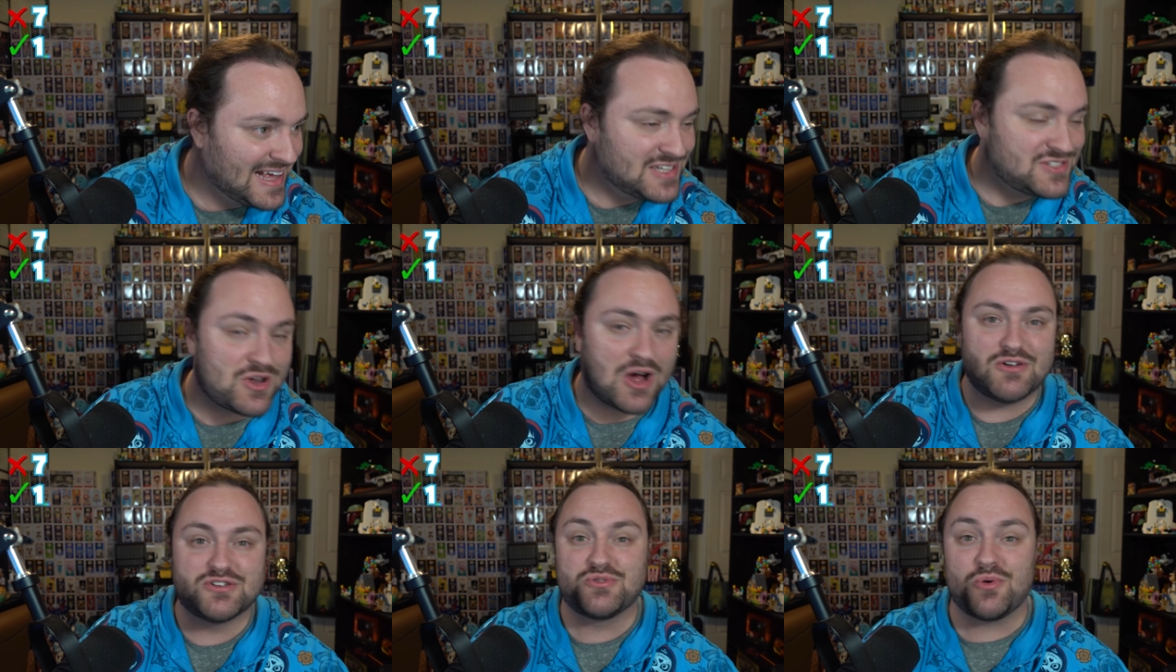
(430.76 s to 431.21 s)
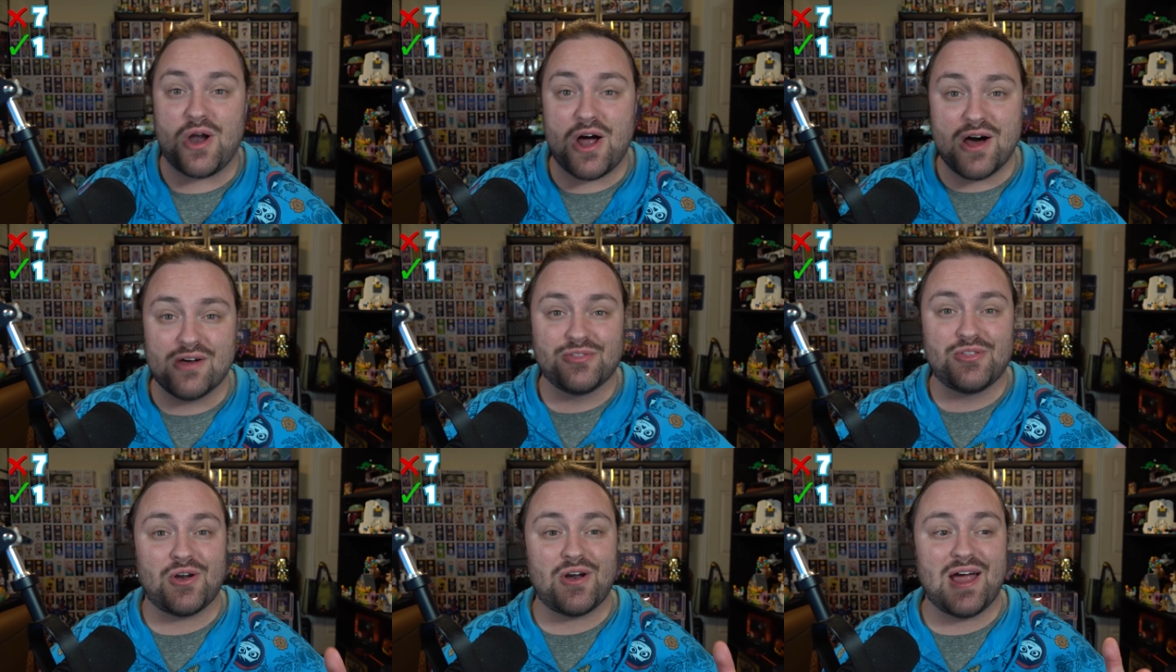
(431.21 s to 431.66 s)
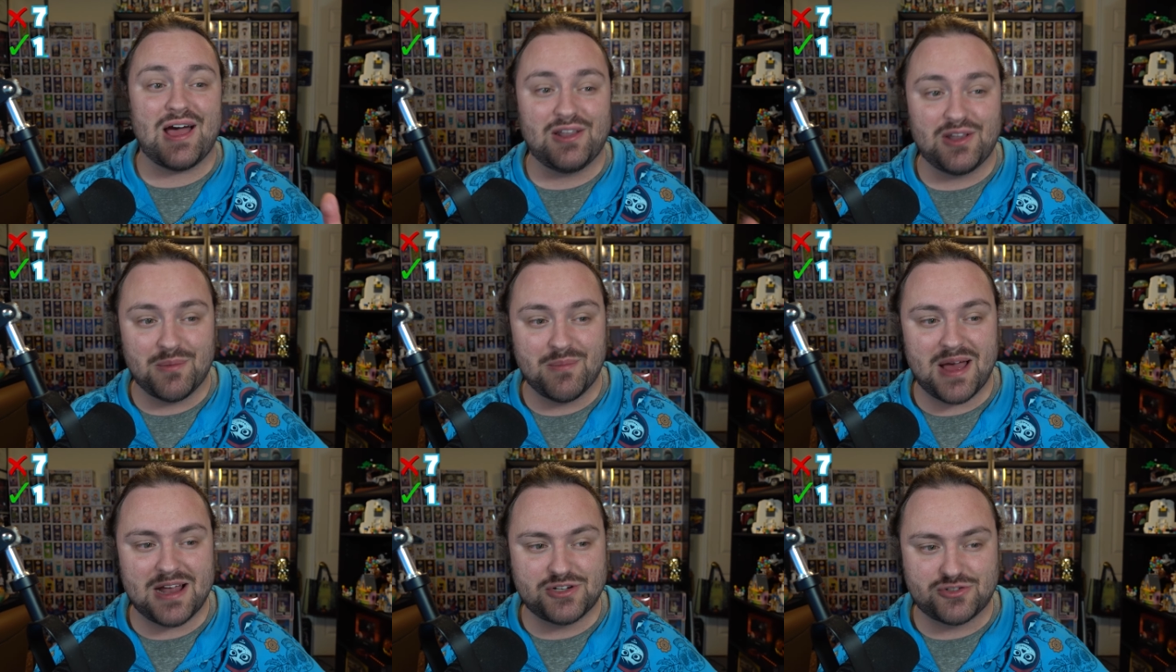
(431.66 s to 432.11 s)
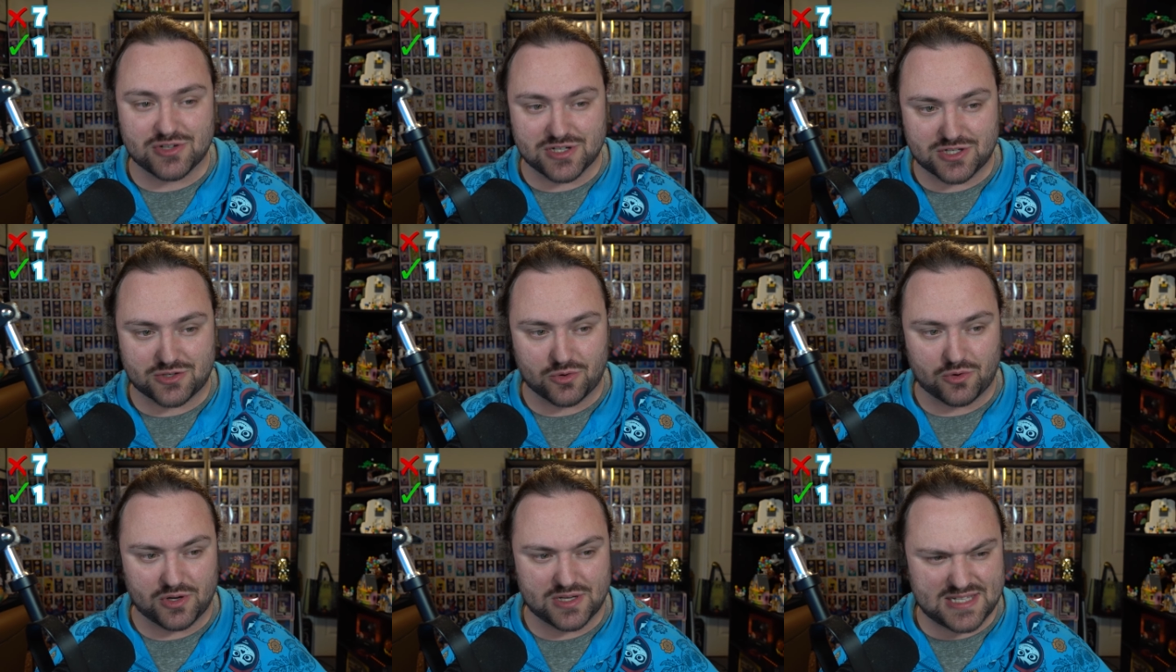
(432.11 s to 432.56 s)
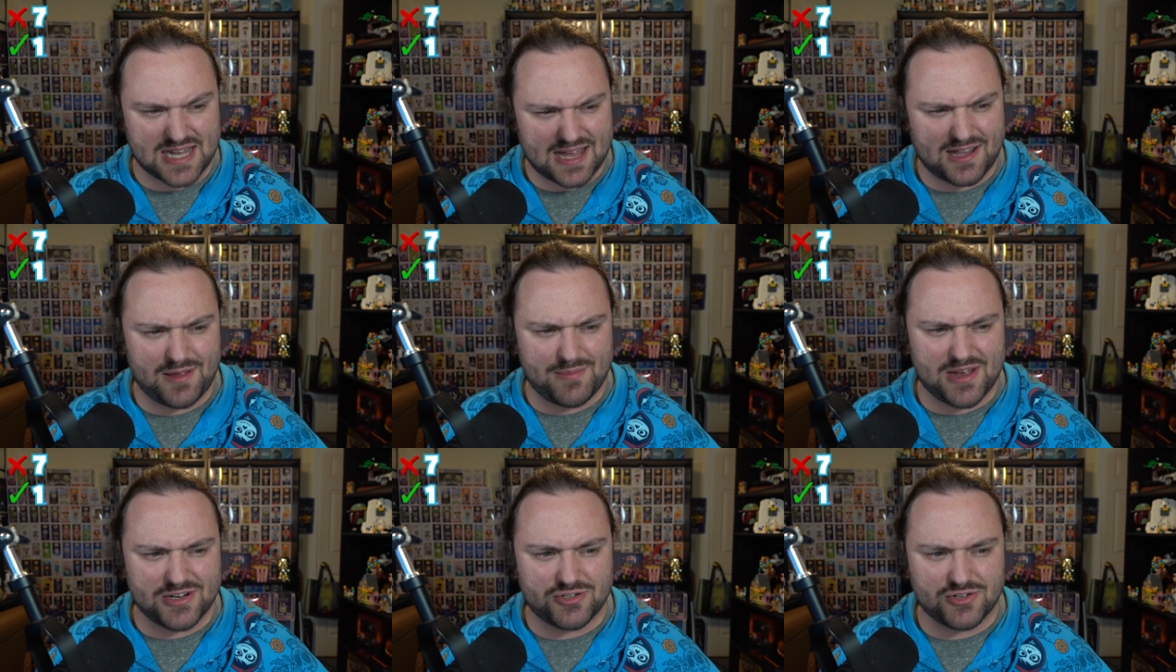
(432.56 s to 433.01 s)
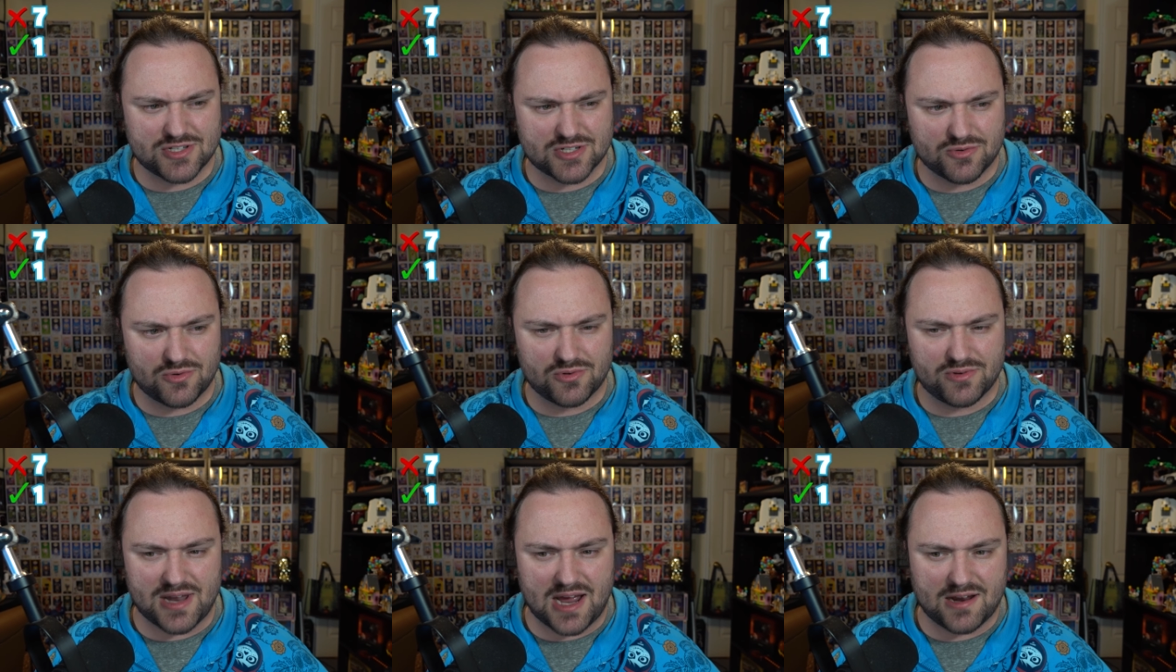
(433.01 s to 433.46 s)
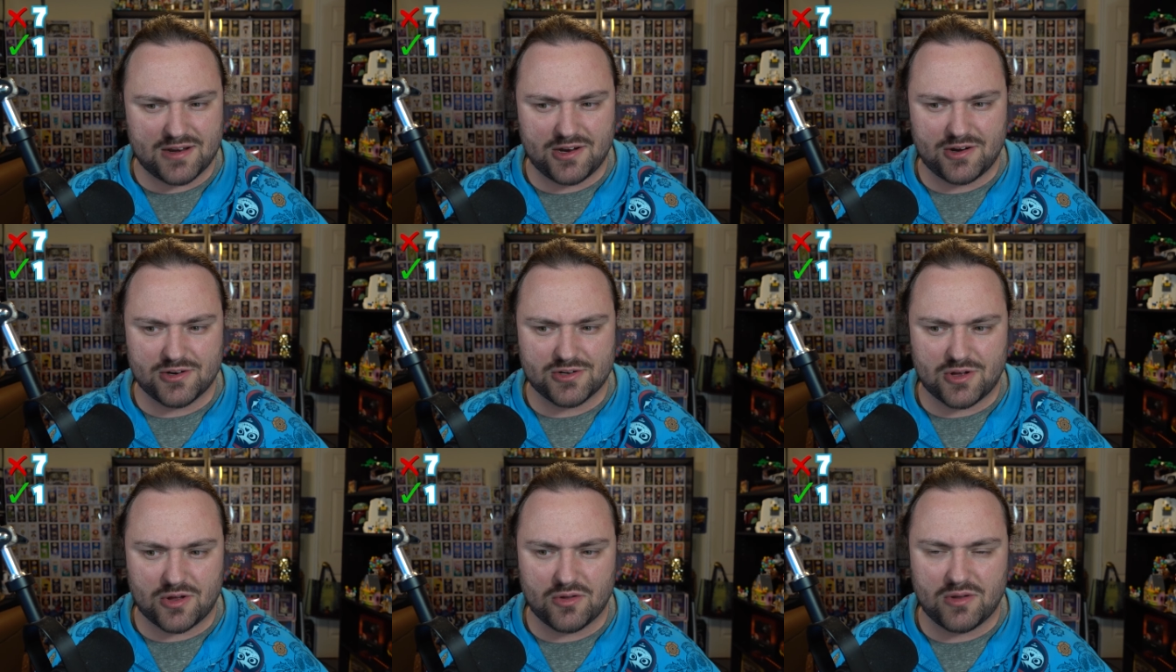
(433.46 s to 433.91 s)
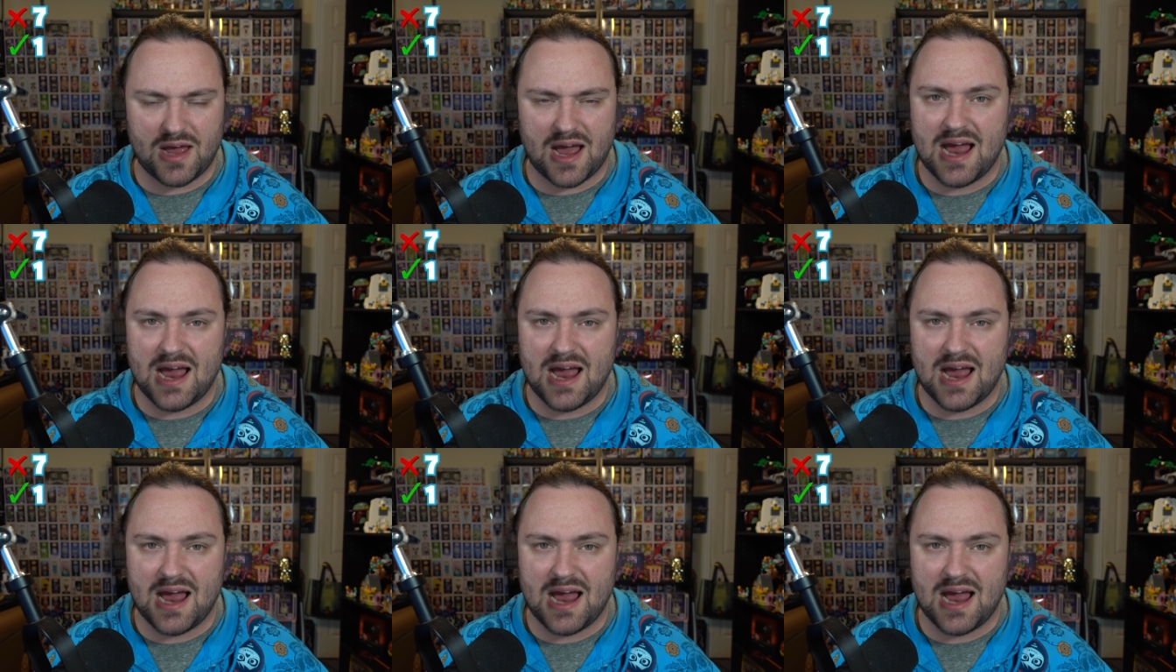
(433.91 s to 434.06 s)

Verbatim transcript: So I was wrong. They're elementary school. Is that elementary school? Nine years old?